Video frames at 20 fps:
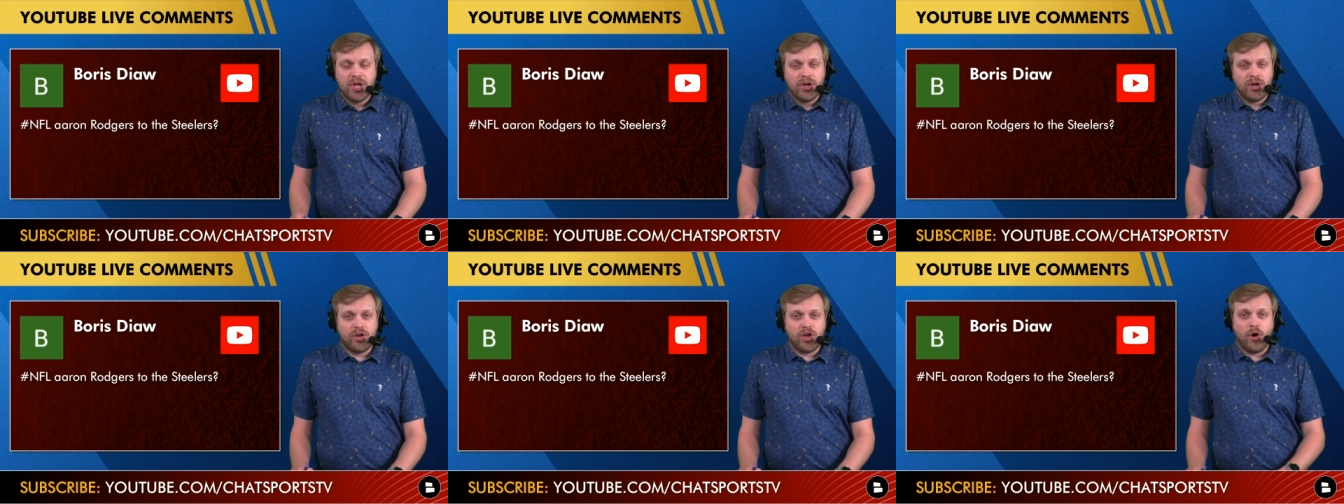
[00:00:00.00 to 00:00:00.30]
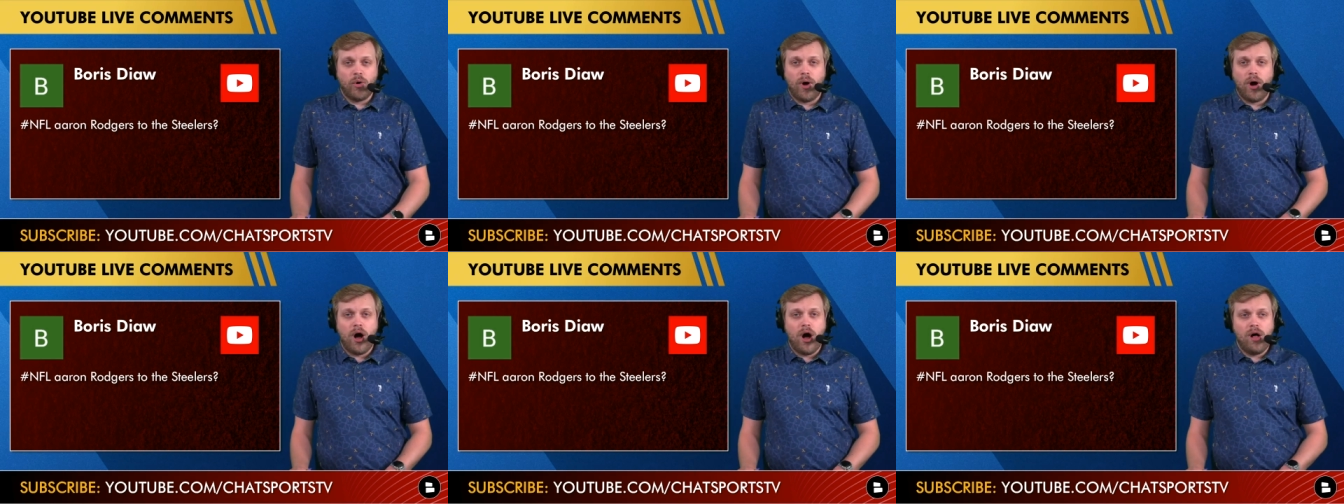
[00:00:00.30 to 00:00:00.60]

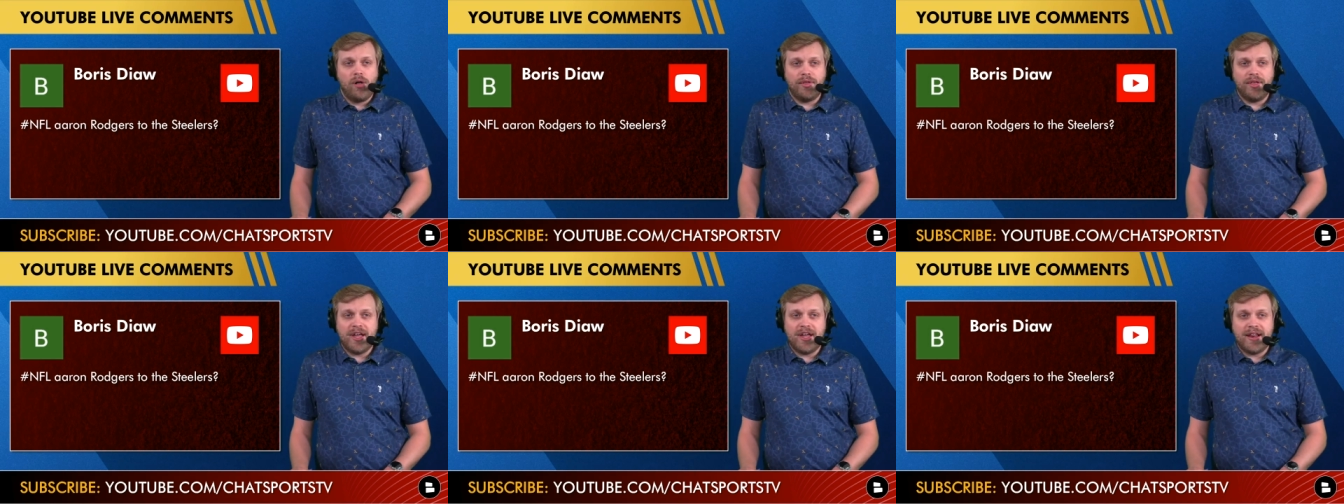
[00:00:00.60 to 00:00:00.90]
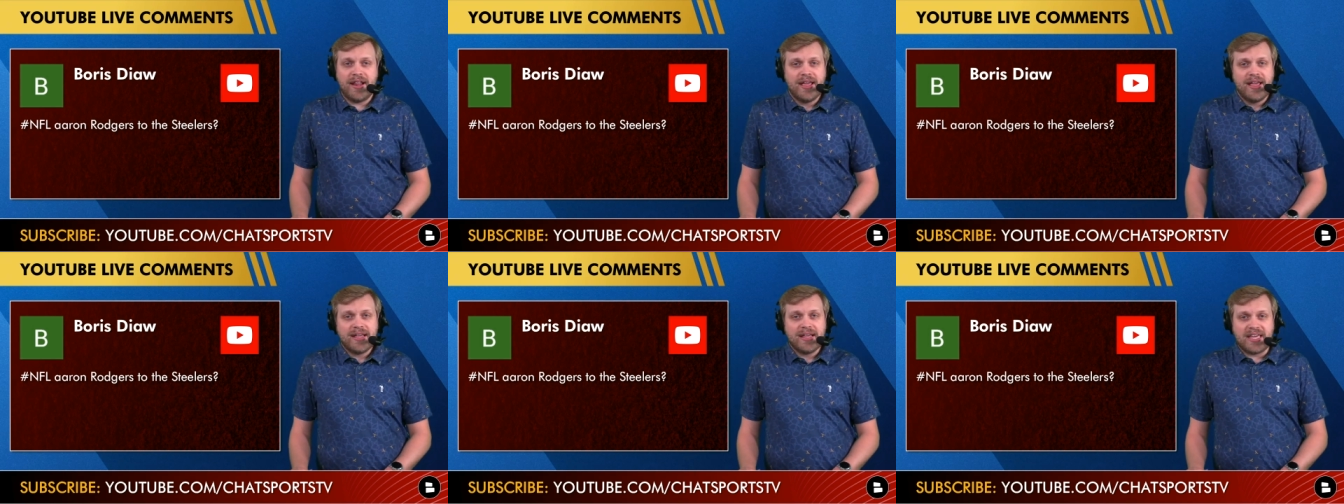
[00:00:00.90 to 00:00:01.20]
Go all
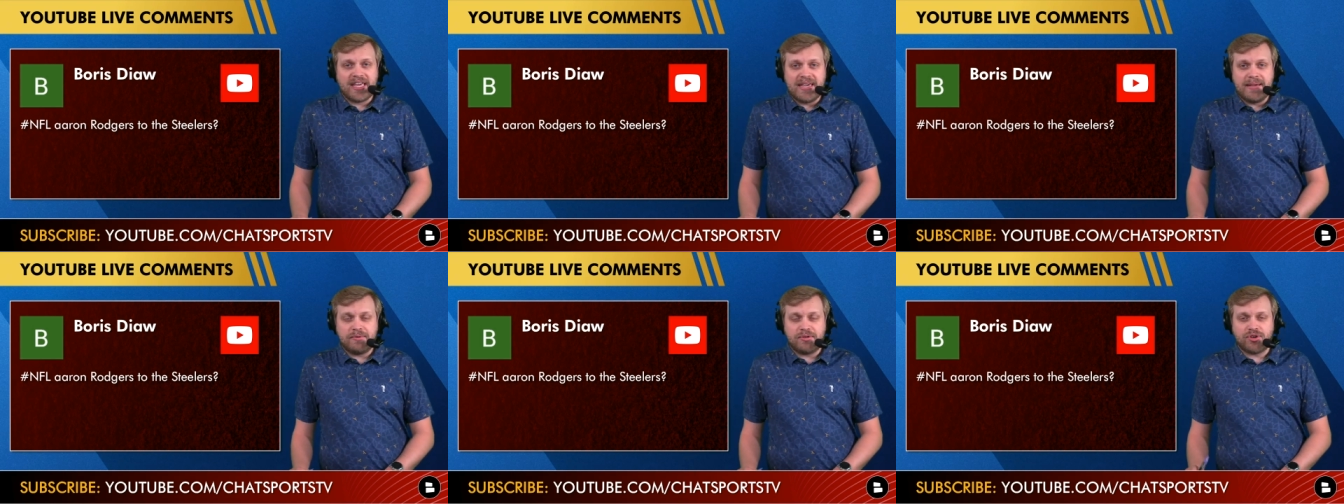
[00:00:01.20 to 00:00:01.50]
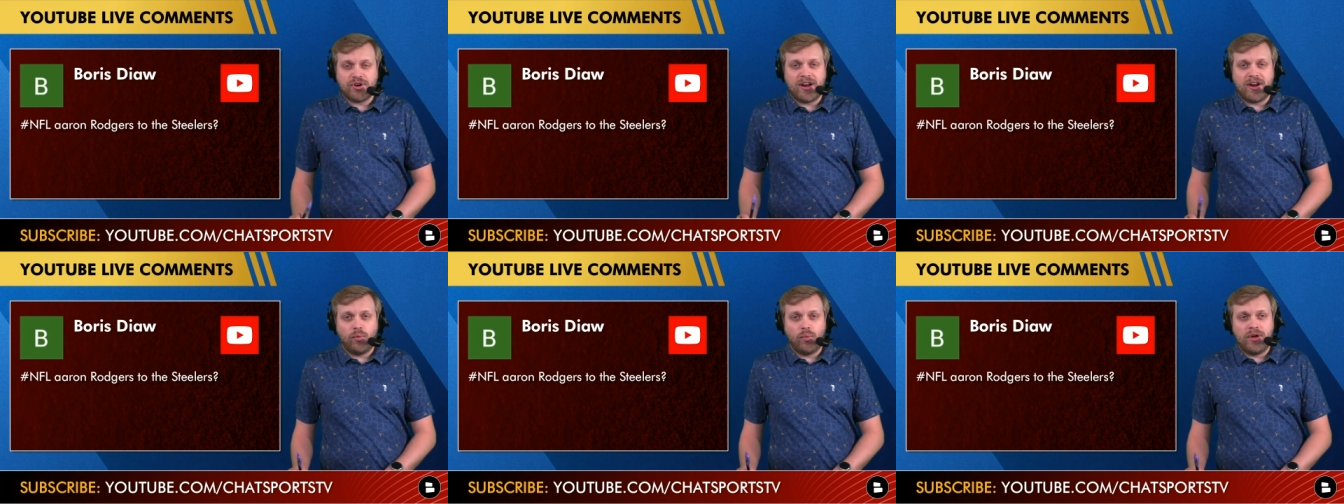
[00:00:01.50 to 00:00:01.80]
in, keep
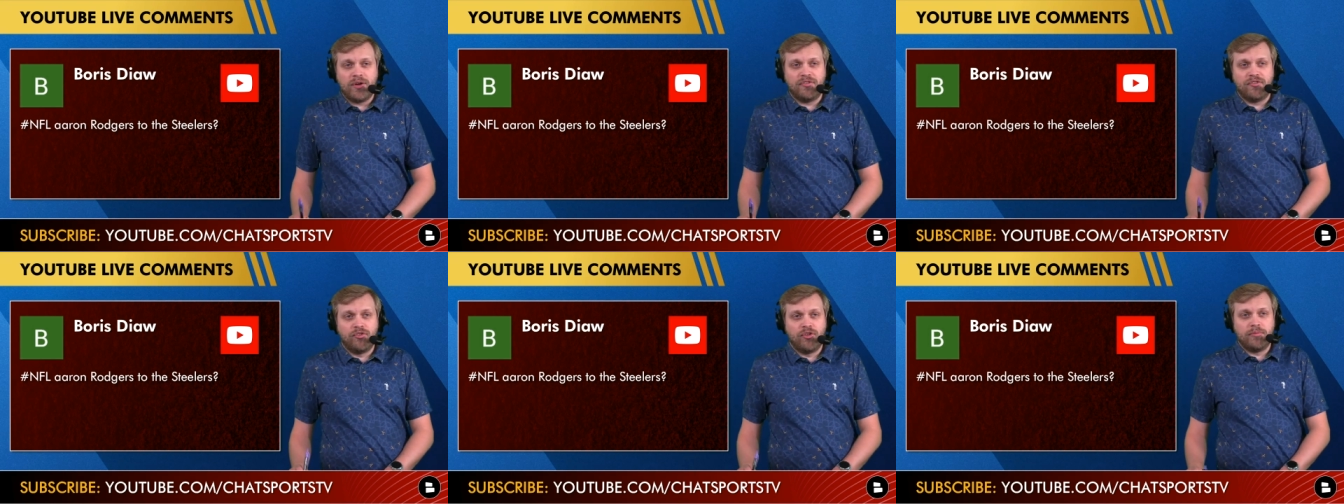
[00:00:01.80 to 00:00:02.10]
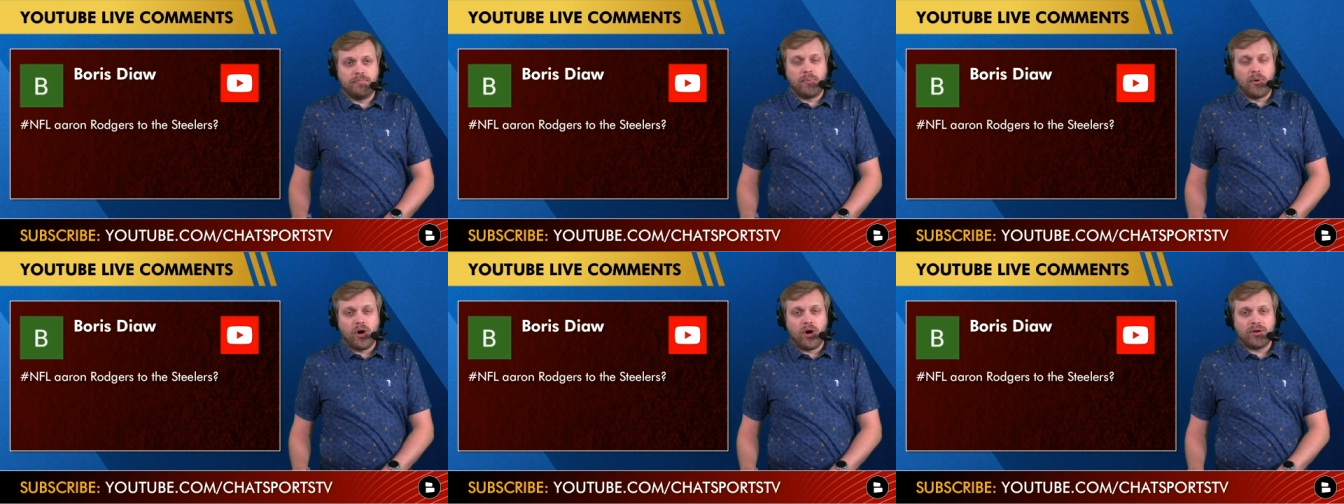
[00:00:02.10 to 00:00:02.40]
trying to win
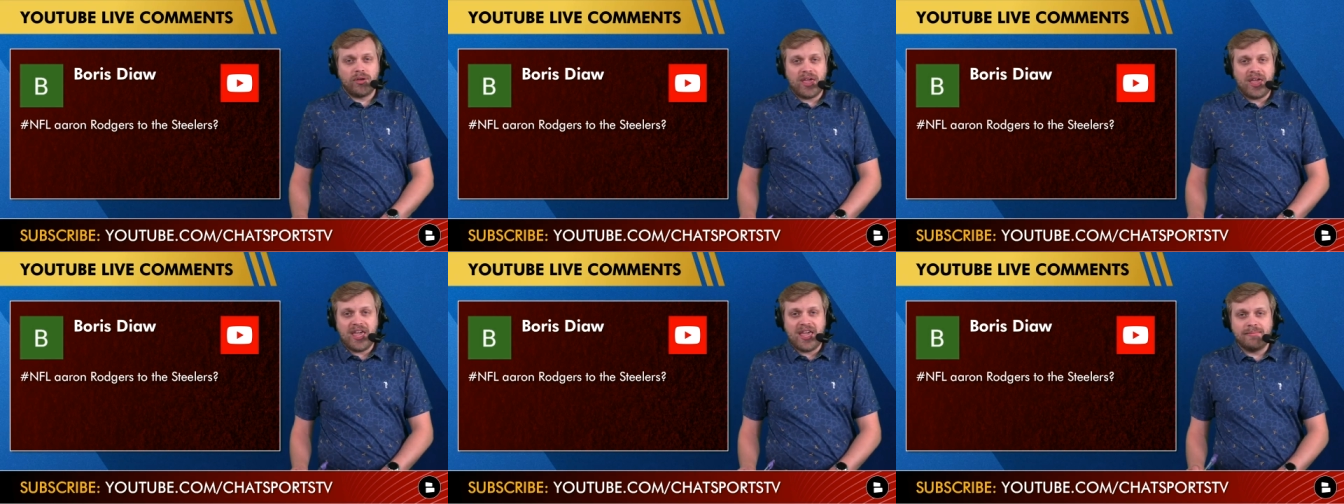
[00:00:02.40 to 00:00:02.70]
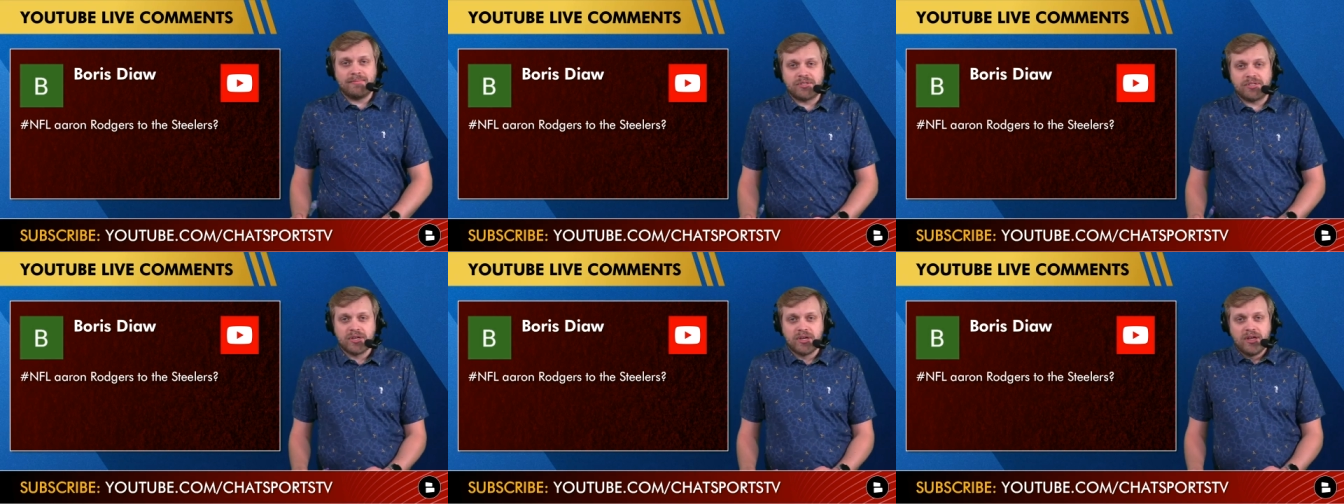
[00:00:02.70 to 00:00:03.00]
football
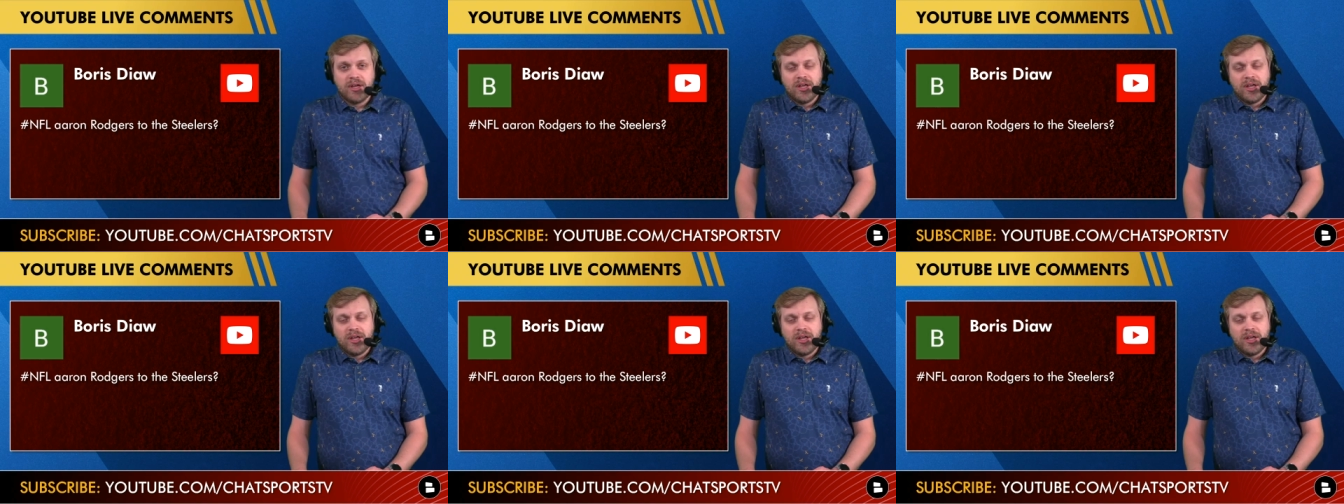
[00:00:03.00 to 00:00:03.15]
games.